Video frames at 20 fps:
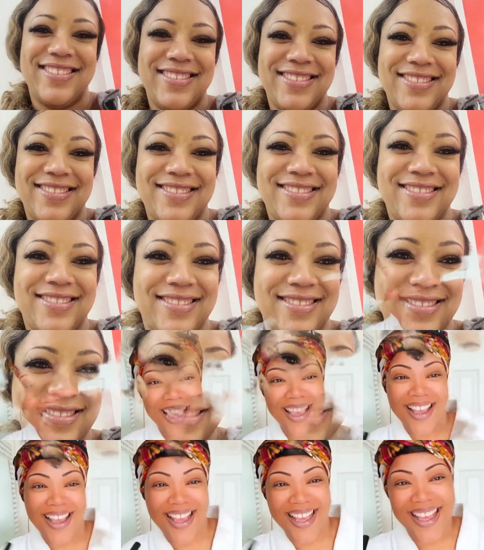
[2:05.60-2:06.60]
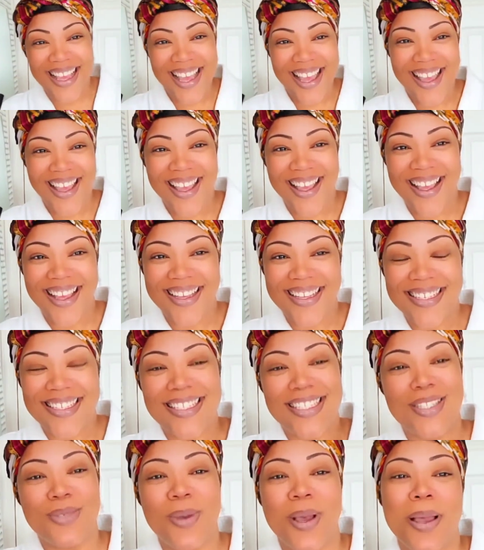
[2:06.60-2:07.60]
done. Hey
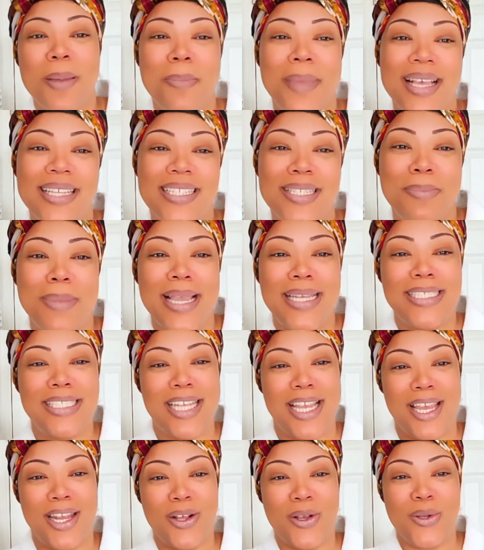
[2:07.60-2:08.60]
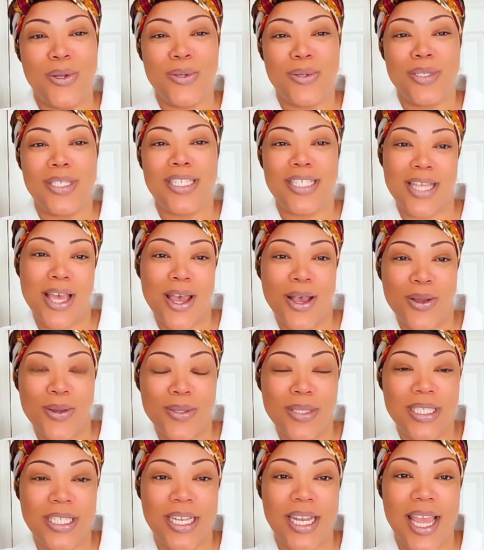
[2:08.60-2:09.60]
guys, welcome back to my channel.
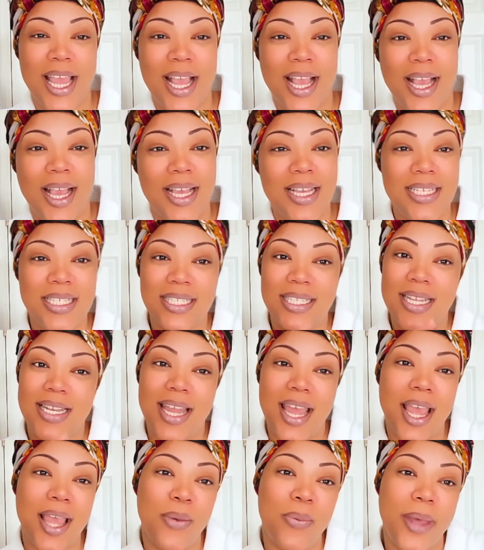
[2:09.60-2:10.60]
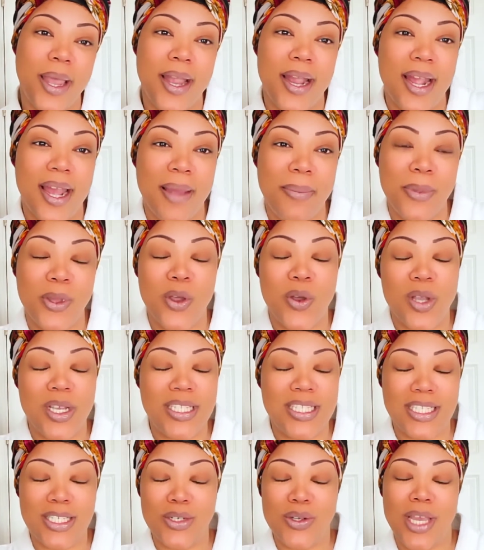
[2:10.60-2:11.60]
So today is the day where I'm
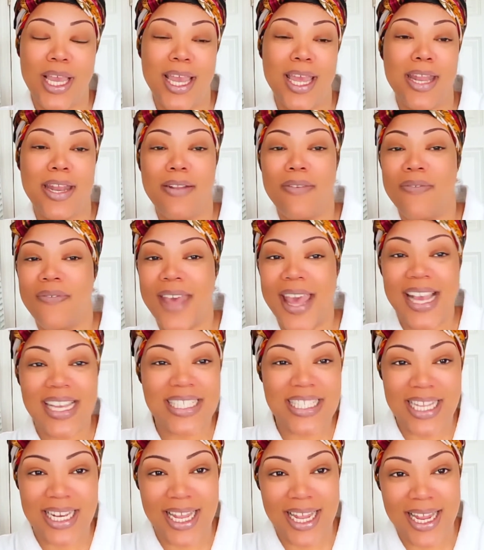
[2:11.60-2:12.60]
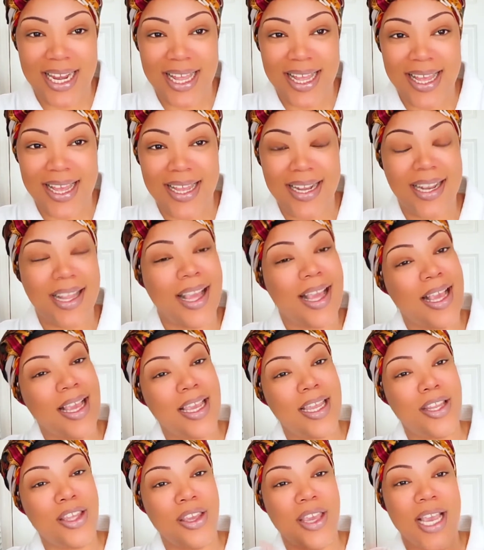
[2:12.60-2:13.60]
going to get vaccinated
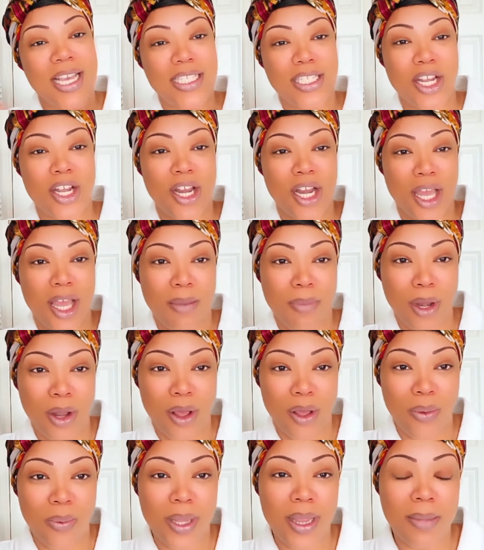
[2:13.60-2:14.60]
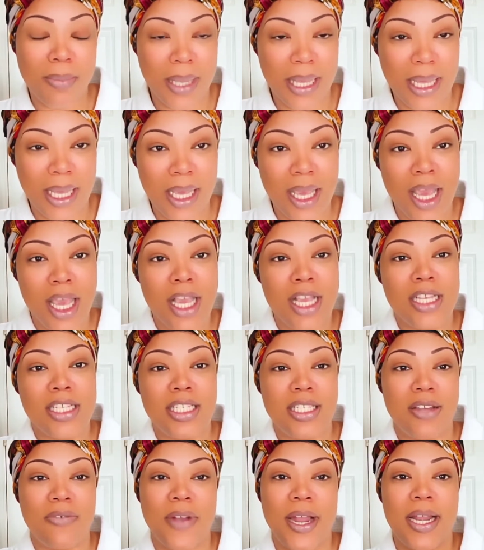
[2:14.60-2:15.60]
and you guys are going to come along with me.
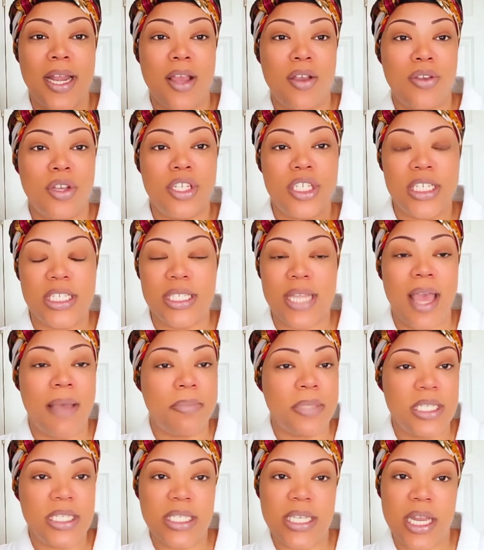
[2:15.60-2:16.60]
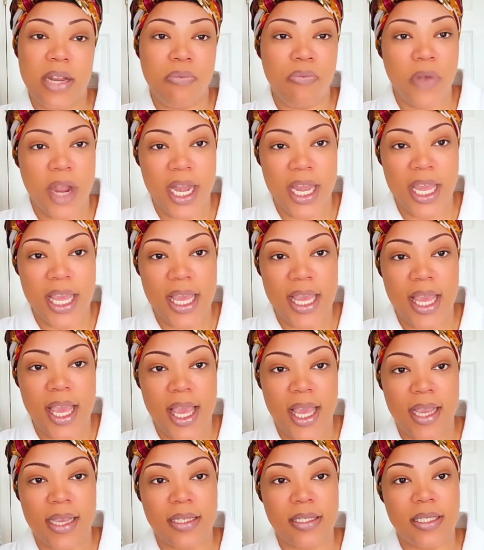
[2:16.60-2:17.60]
So right now you're just, I'm just getting ready
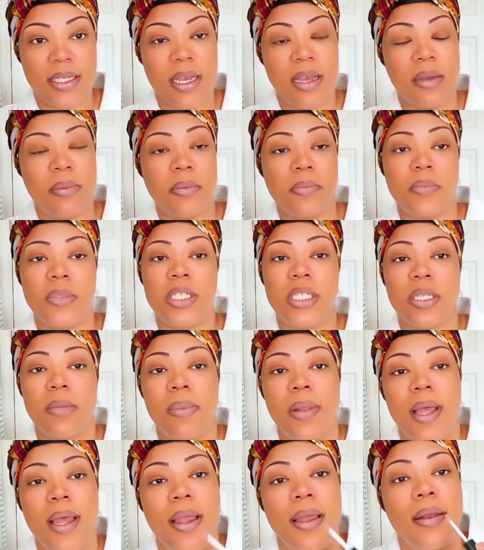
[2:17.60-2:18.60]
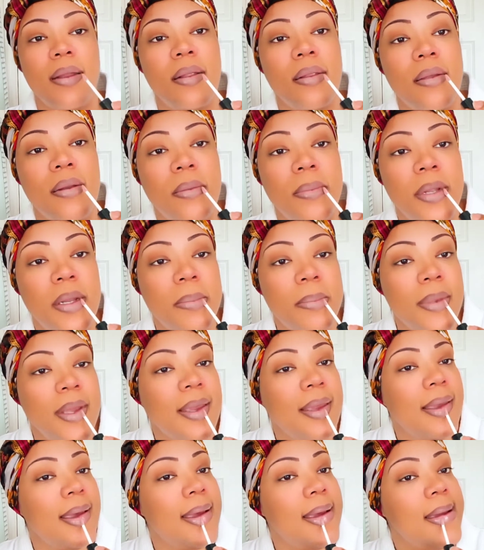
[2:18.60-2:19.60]
and I'm um, just applying a little bit of
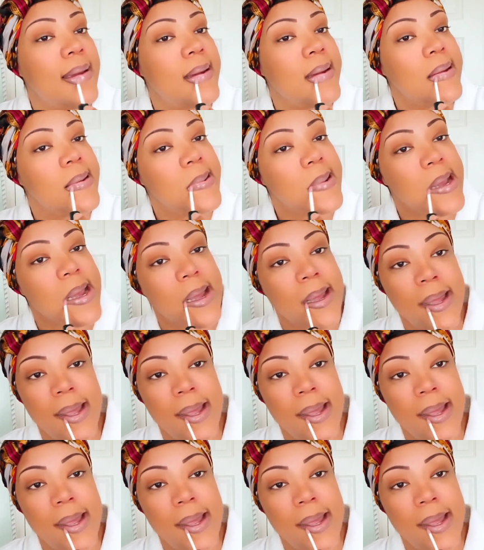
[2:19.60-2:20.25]
makeup